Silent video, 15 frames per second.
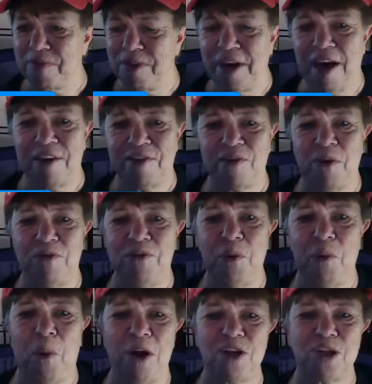yeah, so if
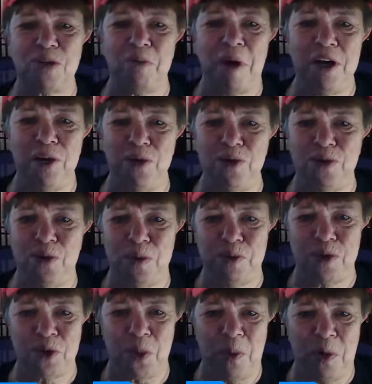you watched my YouTube
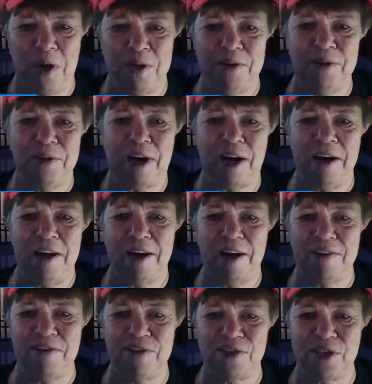short, you kind of
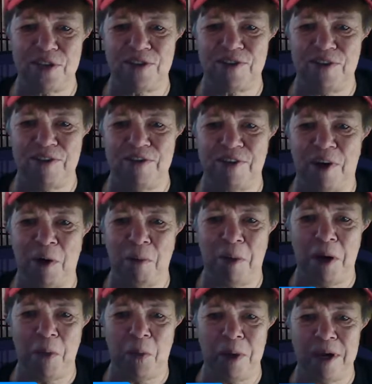got the gist of how
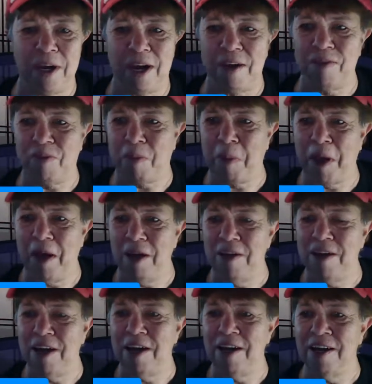my week has
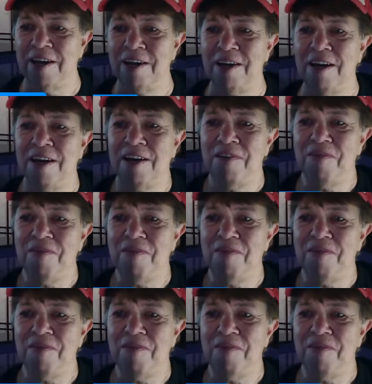been, and